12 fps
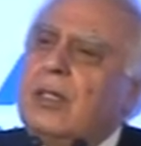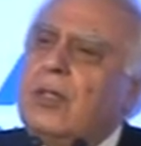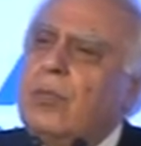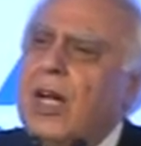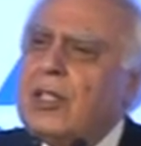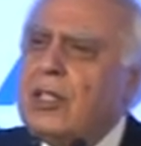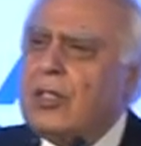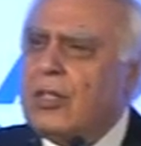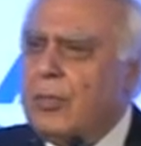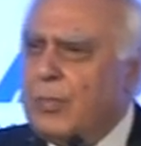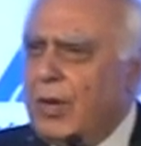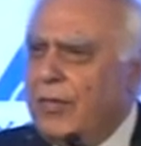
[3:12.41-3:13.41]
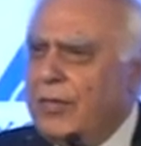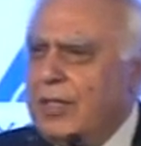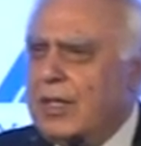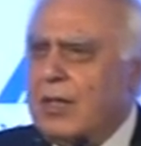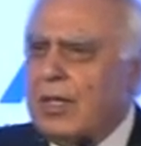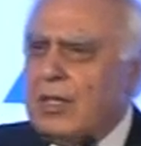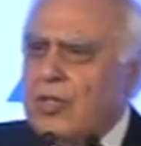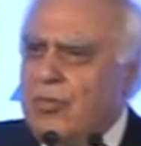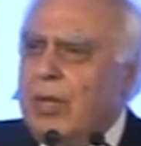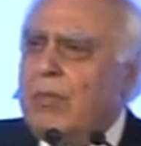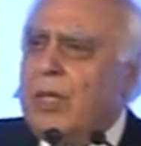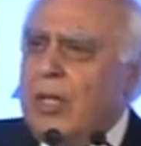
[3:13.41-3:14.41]
the margins of profit are
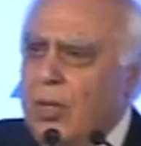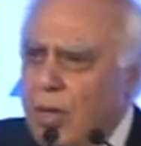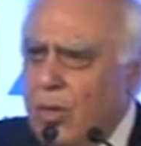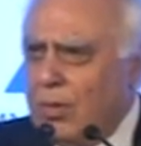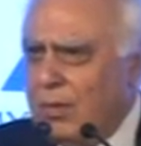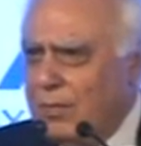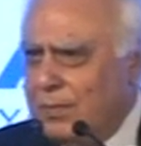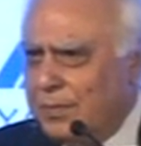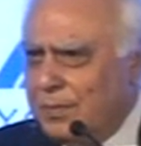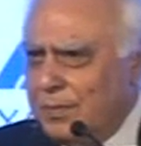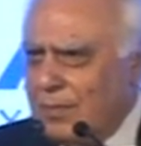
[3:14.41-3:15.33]
extremely low